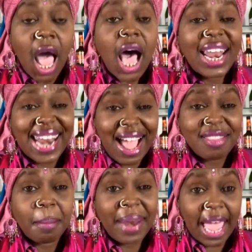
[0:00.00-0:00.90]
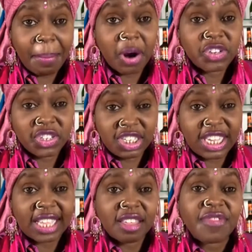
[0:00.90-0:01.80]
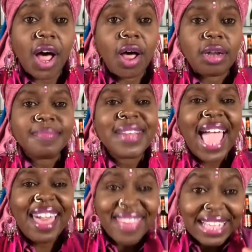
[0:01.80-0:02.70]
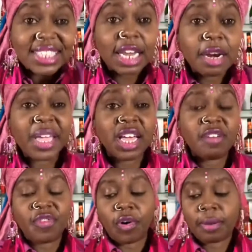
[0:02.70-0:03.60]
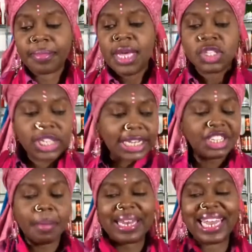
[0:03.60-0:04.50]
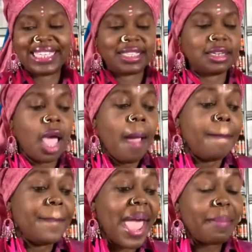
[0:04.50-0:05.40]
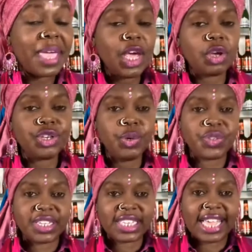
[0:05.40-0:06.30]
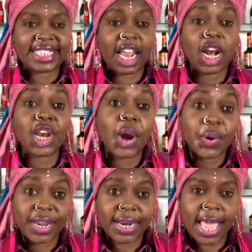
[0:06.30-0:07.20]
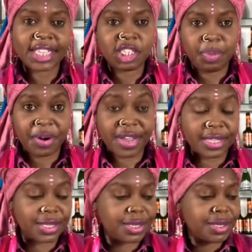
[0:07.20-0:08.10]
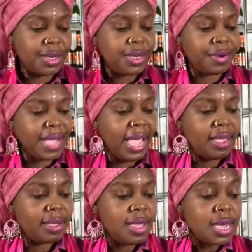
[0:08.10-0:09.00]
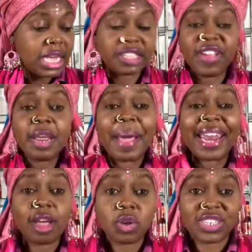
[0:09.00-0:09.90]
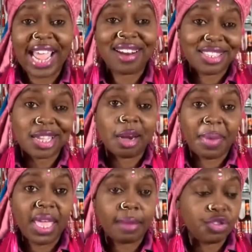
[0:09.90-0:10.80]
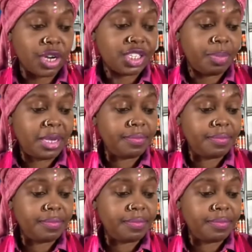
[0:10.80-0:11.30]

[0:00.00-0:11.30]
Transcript: allow the black person to take the fall. And that's going to be good for him. Teach him a lesson. Maybe he'll use this as a learning experience. Okay? Because if anybody goes down, it's going to be him. Trust me.